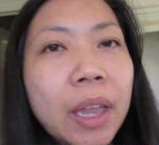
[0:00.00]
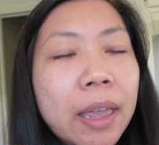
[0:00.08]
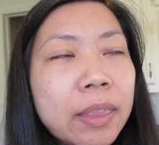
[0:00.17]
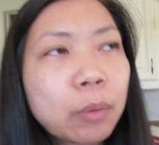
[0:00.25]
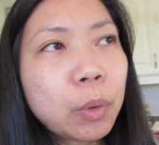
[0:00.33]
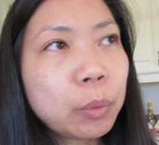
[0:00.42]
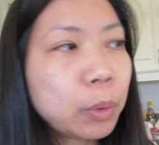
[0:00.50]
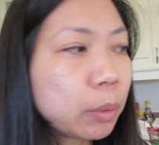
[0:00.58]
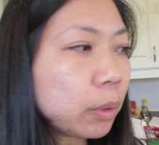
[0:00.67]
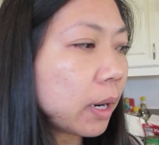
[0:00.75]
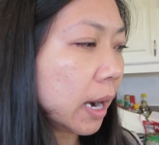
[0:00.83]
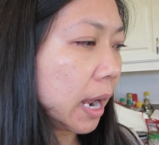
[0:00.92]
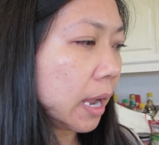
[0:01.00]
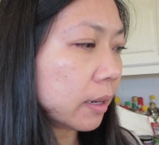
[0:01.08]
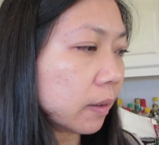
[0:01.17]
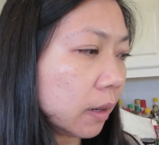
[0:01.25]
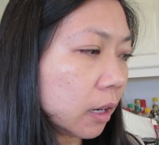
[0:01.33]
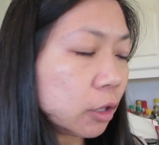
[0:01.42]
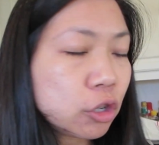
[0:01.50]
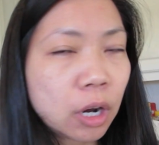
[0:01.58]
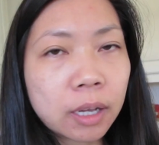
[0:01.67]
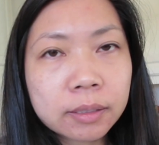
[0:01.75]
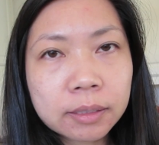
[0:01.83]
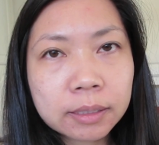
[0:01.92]
And then when we were at uh,
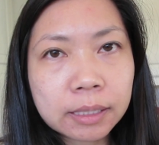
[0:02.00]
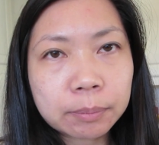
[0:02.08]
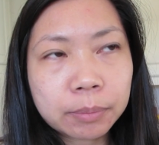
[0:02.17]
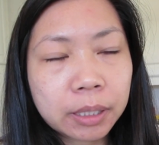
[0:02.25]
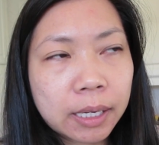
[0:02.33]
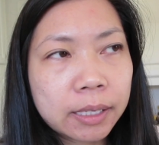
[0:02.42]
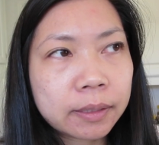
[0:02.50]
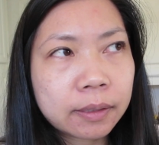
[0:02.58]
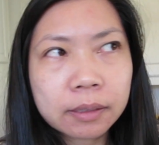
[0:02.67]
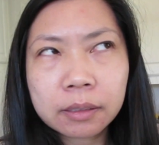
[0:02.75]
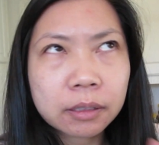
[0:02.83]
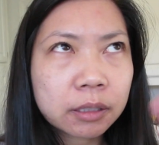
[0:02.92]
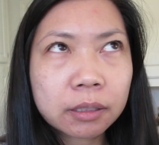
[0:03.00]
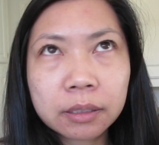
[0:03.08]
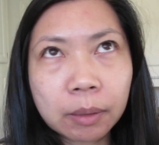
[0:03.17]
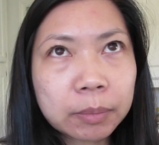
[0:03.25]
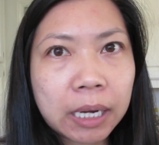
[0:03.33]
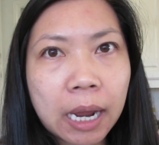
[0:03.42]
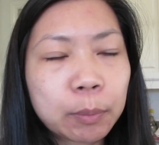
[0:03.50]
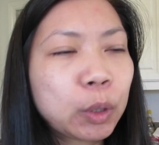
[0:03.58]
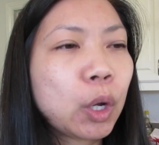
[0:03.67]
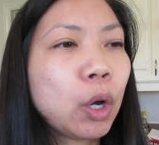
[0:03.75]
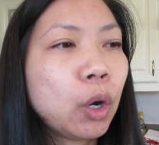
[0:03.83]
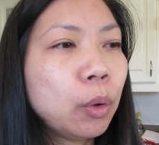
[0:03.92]
Jocelyn's place some time
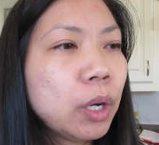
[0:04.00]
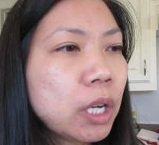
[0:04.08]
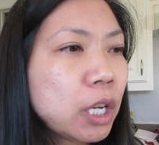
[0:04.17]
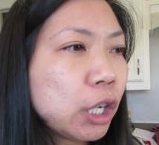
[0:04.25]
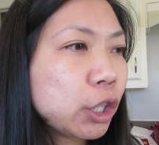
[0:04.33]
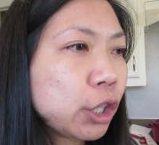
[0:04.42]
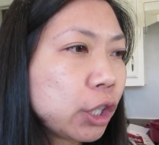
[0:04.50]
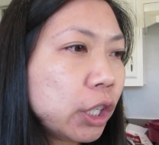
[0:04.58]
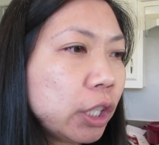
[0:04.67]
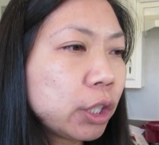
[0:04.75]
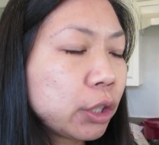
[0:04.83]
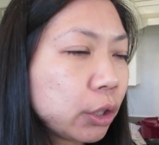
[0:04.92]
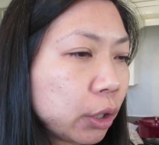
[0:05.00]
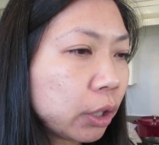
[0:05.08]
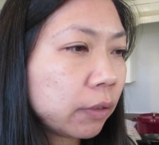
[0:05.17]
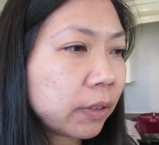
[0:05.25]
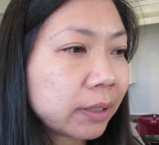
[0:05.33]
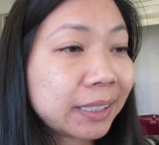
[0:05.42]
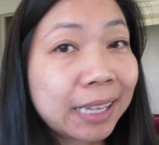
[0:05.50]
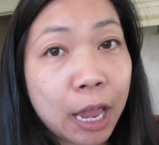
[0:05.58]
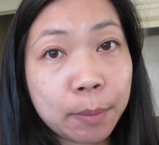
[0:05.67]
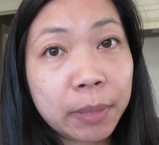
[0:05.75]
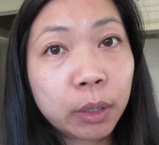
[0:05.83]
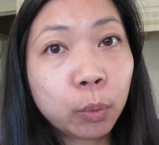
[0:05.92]
ago, she served
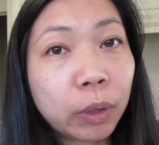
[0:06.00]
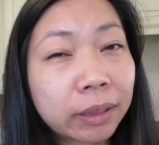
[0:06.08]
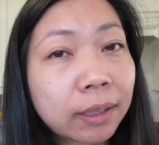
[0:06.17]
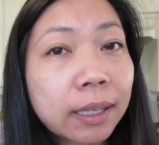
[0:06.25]
salmon with